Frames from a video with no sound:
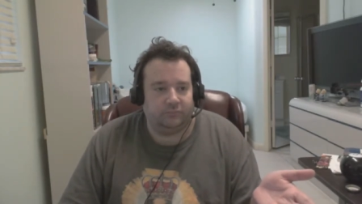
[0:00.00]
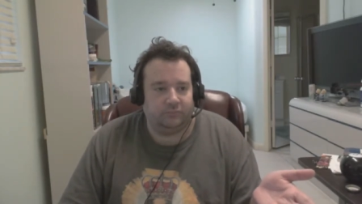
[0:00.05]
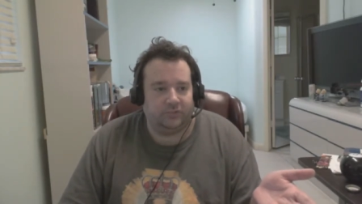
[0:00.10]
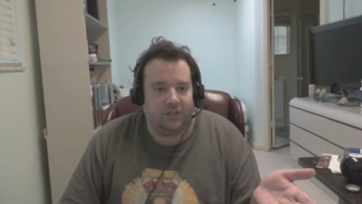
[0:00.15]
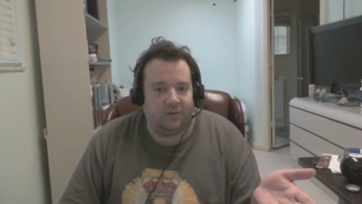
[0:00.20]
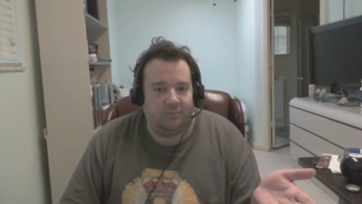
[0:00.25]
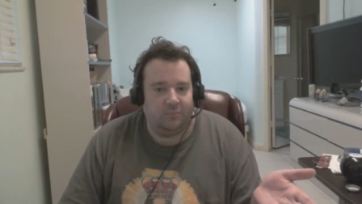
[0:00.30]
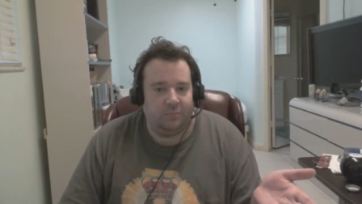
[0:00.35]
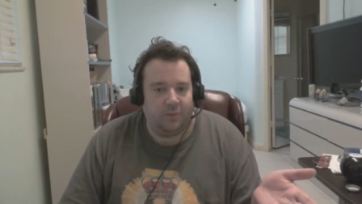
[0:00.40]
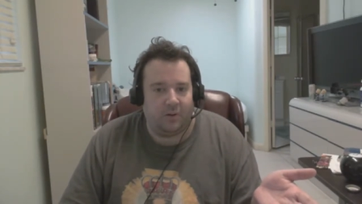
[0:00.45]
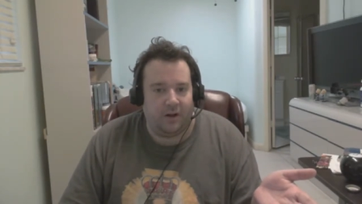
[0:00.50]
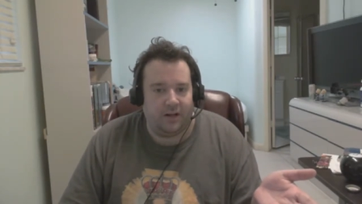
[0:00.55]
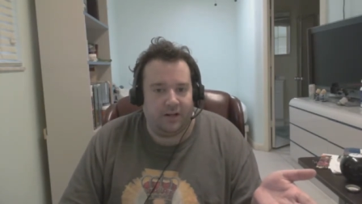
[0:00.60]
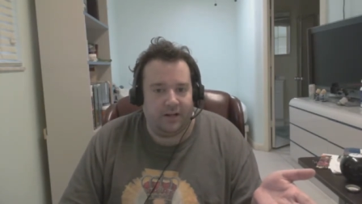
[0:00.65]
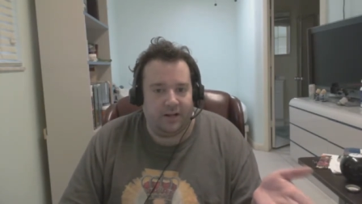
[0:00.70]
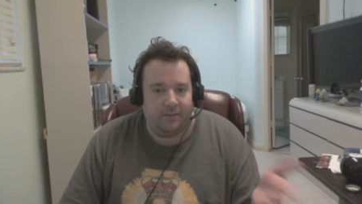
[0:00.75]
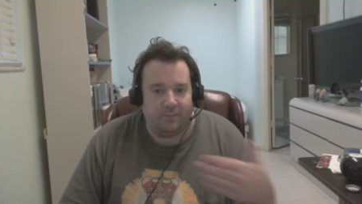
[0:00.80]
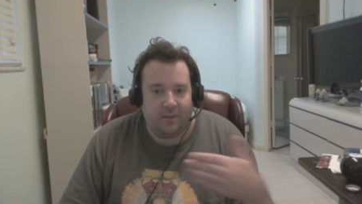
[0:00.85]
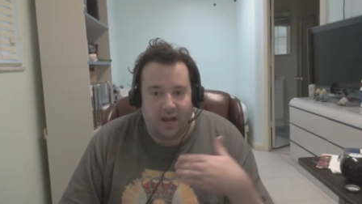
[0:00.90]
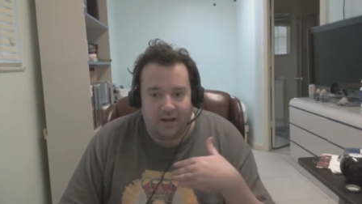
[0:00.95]
But
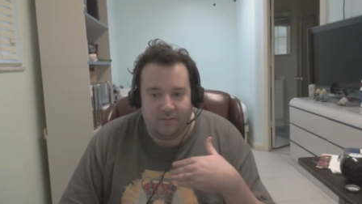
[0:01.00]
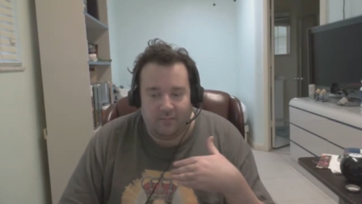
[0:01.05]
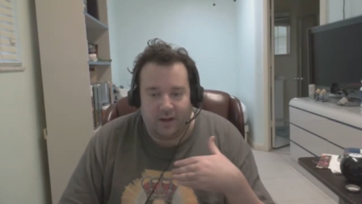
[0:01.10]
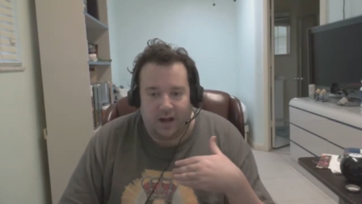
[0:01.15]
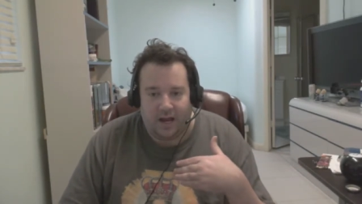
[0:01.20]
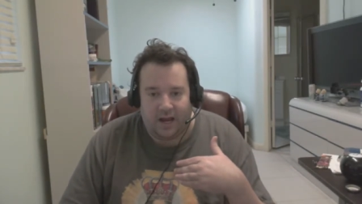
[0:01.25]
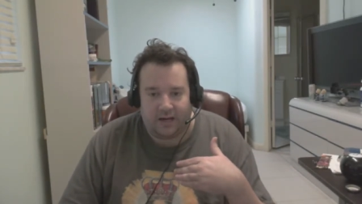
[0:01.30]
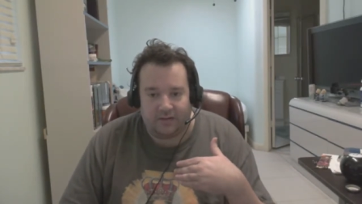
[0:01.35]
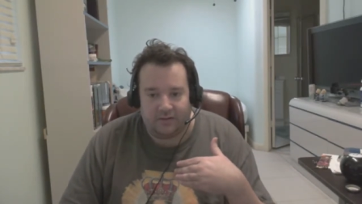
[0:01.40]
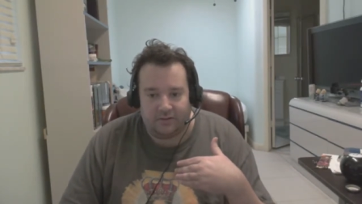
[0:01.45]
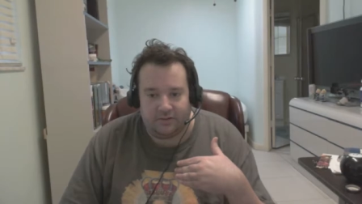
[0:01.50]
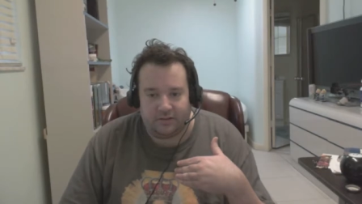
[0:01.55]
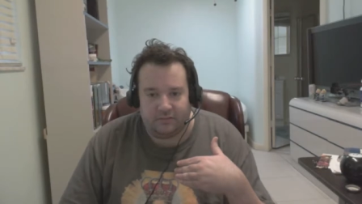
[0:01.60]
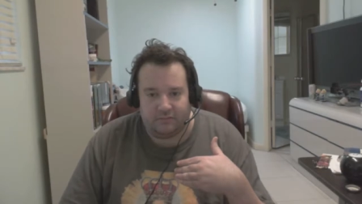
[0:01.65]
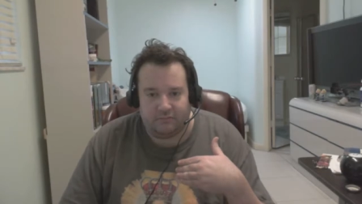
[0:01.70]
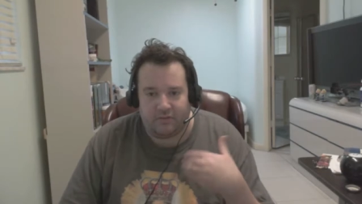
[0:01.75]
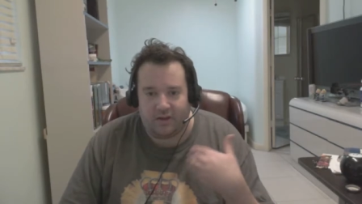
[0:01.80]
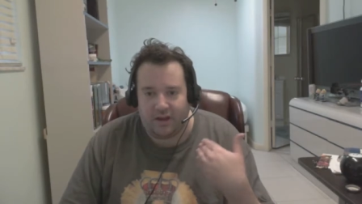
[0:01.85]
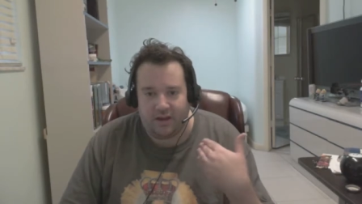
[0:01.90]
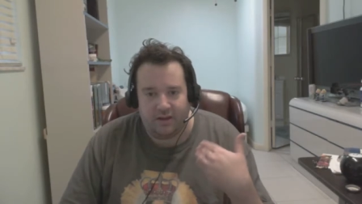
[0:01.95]
in my mind,
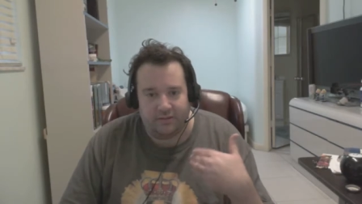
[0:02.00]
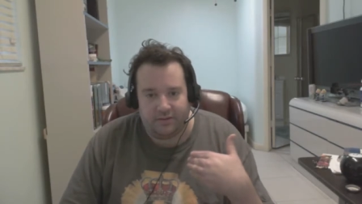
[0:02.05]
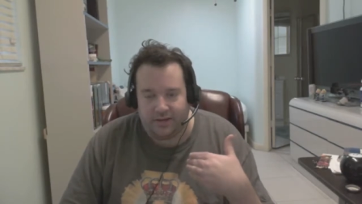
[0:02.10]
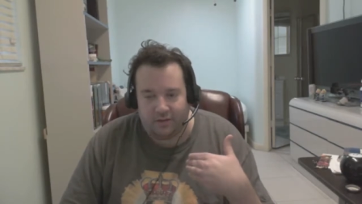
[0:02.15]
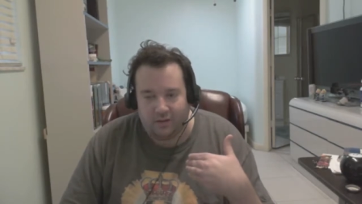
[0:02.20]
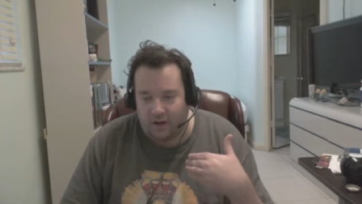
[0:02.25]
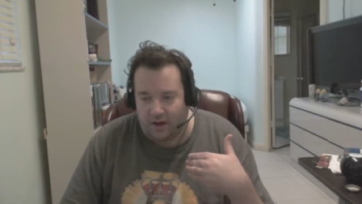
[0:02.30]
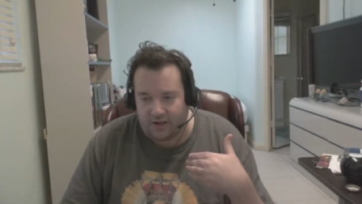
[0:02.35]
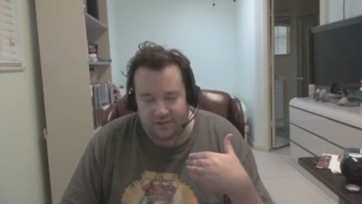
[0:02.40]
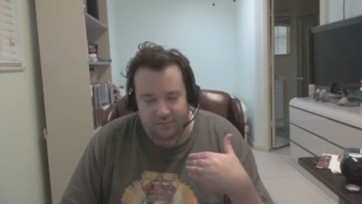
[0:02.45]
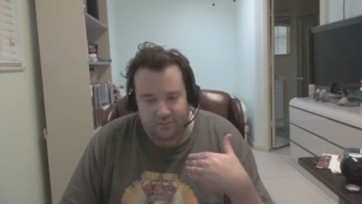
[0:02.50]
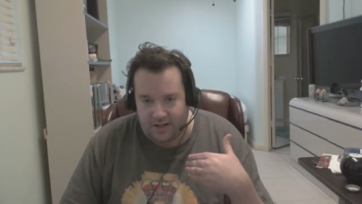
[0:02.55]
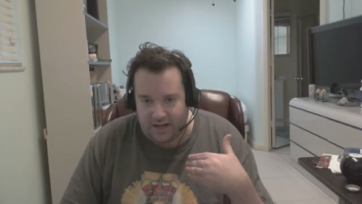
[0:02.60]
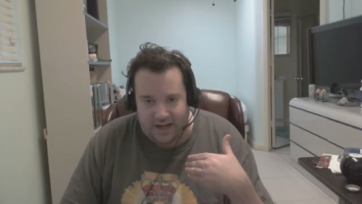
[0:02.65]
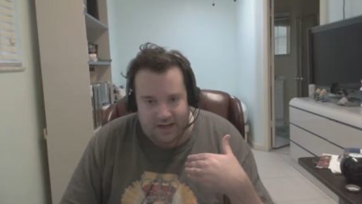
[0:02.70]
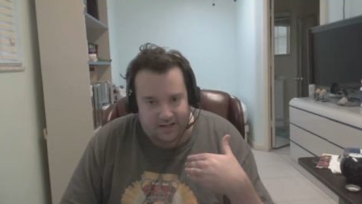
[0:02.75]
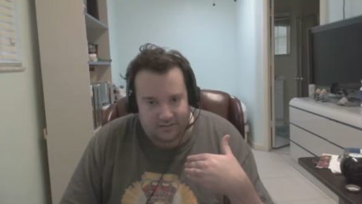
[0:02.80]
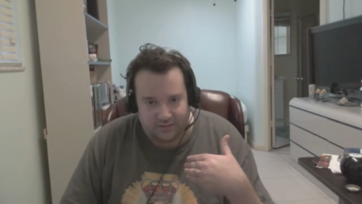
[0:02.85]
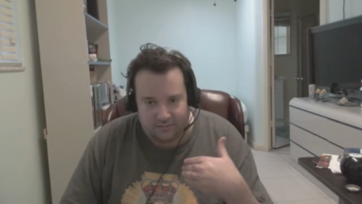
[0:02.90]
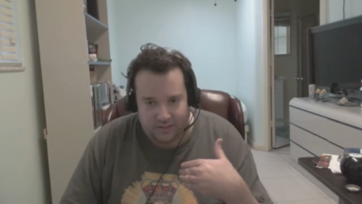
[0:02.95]
they lost me at
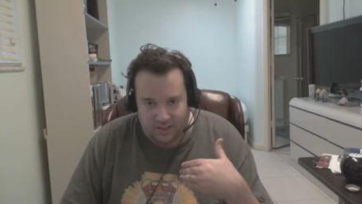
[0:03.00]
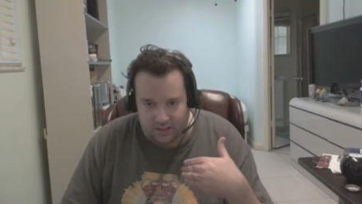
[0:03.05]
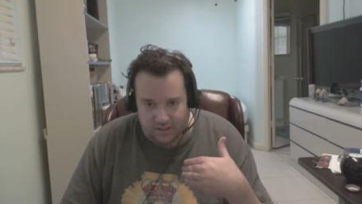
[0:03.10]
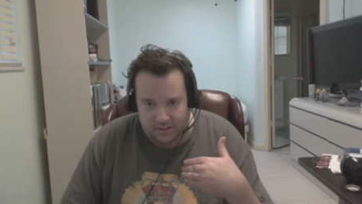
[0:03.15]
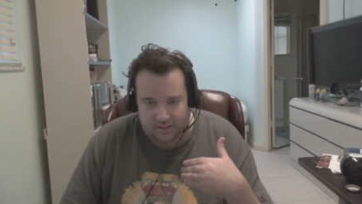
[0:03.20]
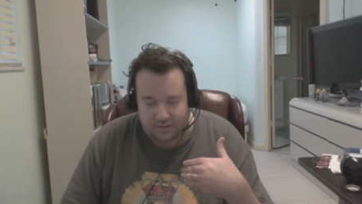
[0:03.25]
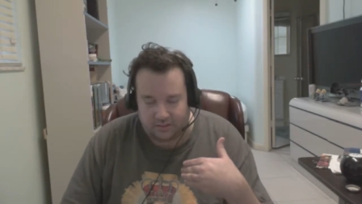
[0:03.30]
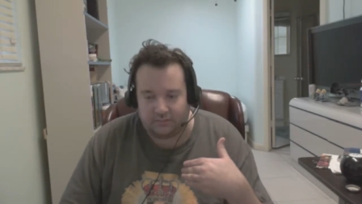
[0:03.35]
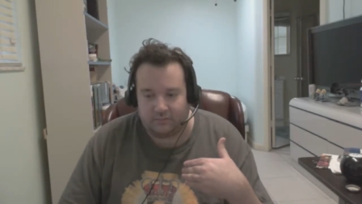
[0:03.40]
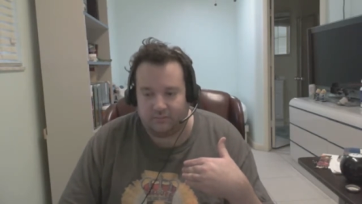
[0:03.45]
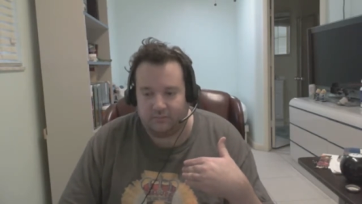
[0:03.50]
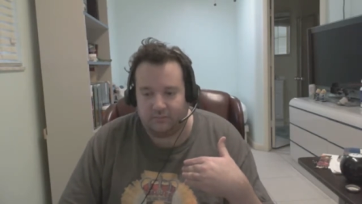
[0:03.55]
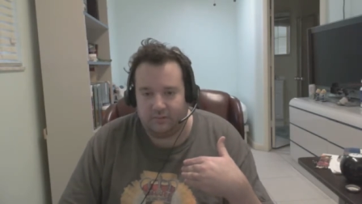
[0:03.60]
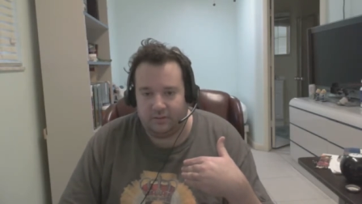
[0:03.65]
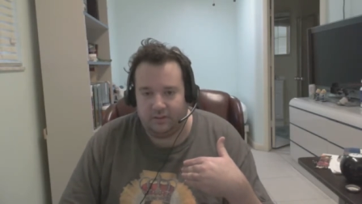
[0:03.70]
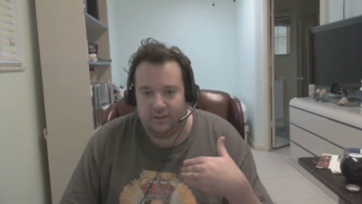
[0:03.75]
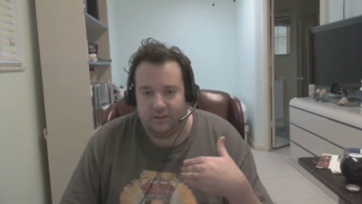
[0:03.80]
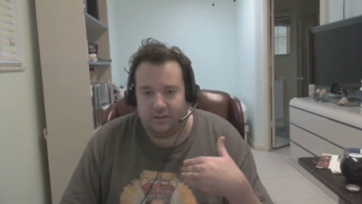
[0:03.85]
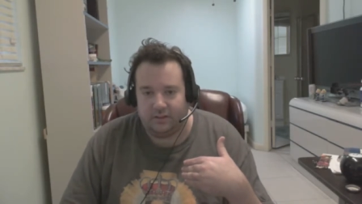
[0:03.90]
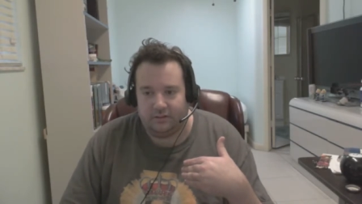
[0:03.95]
activation.
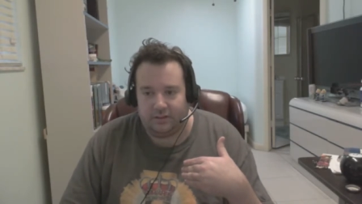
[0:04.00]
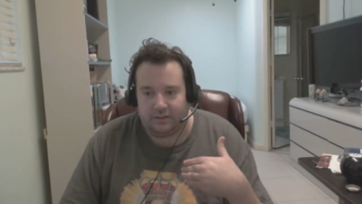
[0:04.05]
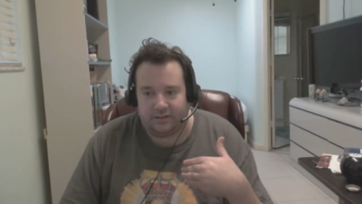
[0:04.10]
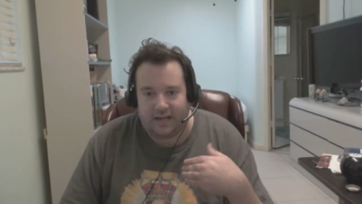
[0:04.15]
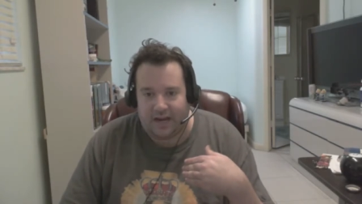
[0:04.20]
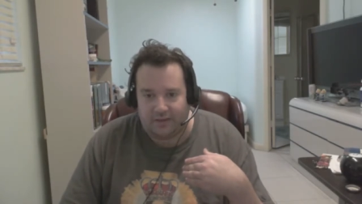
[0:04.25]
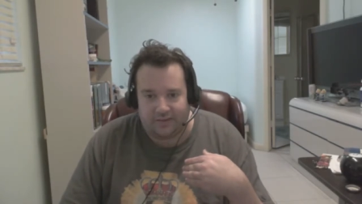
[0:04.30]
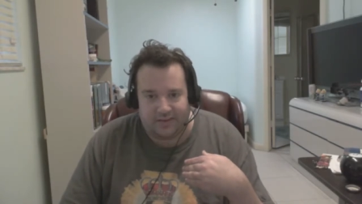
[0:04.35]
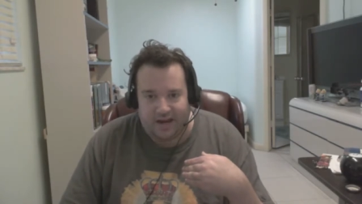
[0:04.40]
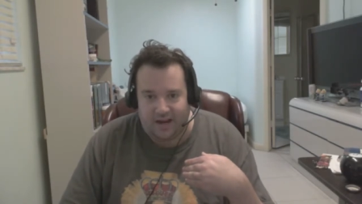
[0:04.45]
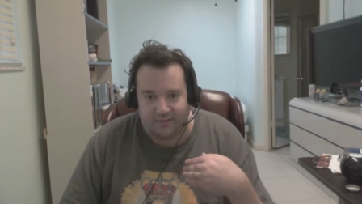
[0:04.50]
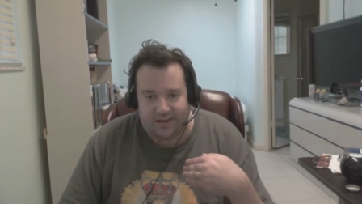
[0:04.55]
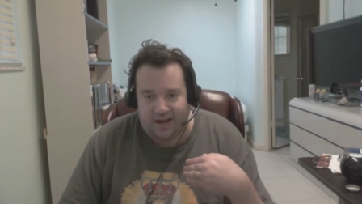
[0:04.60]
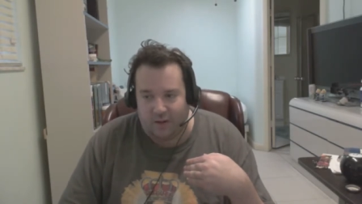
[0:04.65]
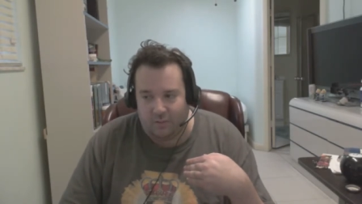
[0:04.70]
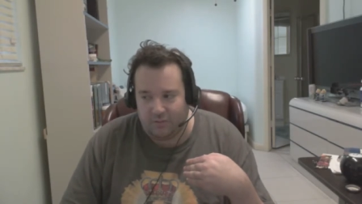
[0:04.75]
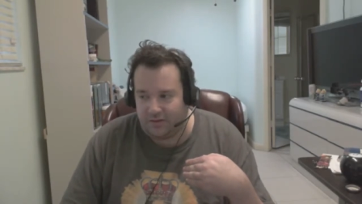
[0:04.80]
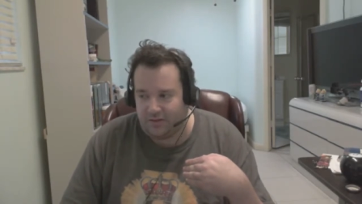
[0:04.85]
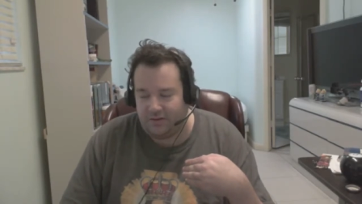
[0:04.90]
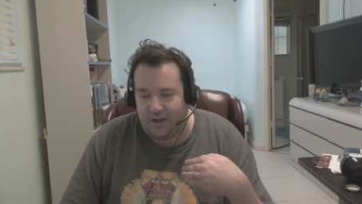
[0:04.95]
That
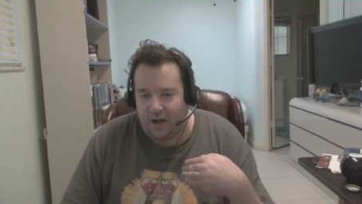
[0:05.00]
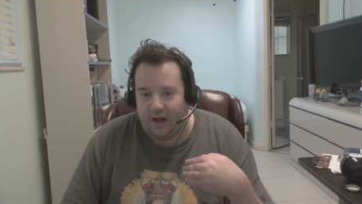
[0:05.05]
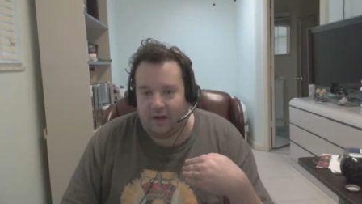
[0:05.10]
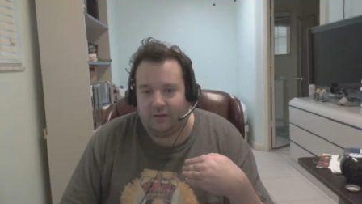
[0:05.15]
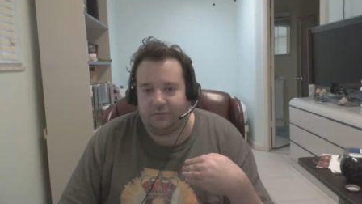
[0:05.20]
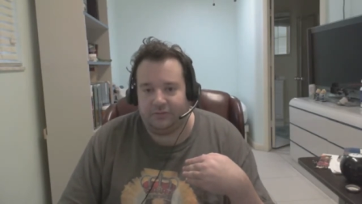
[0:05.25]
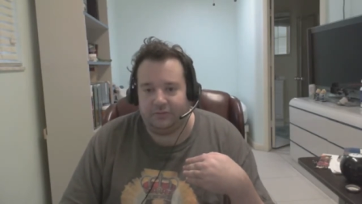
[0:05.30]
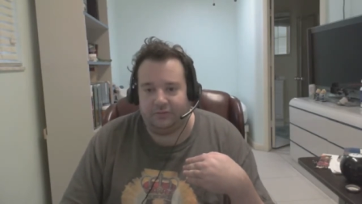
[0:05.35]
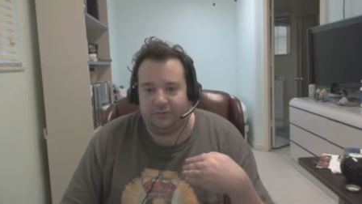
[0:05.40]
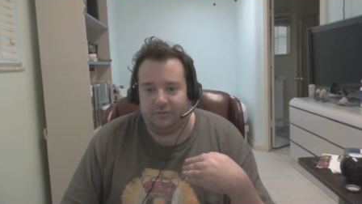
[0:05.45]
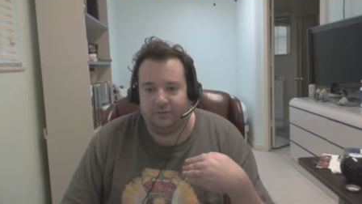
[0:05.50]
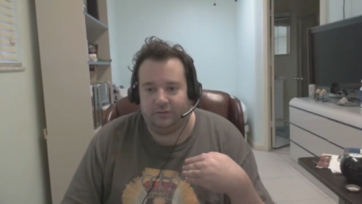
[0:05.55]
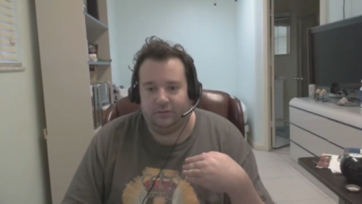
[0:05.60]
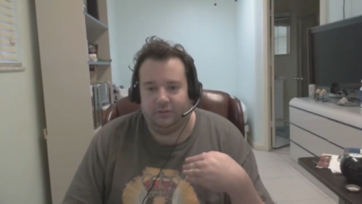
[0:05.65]
was enough.